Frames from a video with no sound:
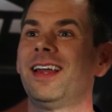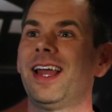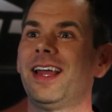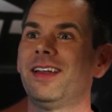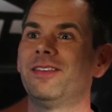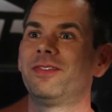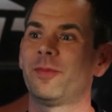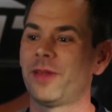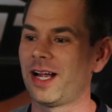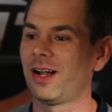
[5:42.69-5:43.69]
And from
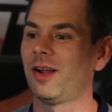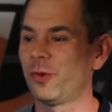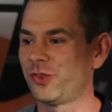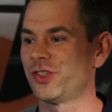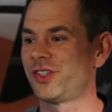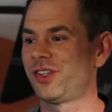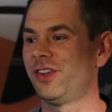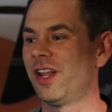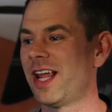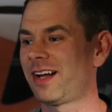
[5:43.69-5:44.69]
there, it was just
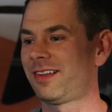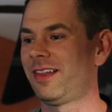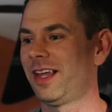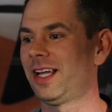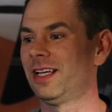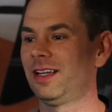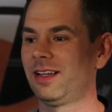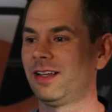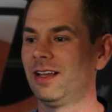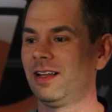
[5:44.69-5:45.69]
the next thing.
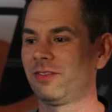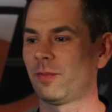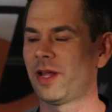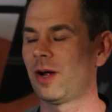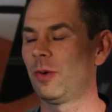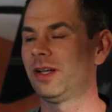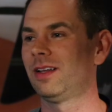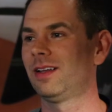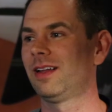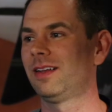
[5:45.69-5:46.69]
And from there, I went
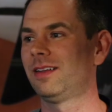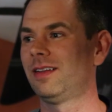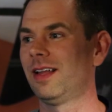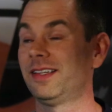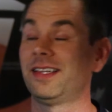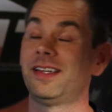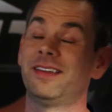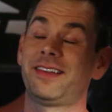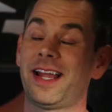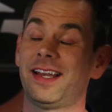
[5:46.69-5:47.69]
and did
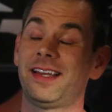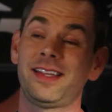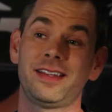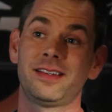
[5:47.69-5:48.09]
Insanity.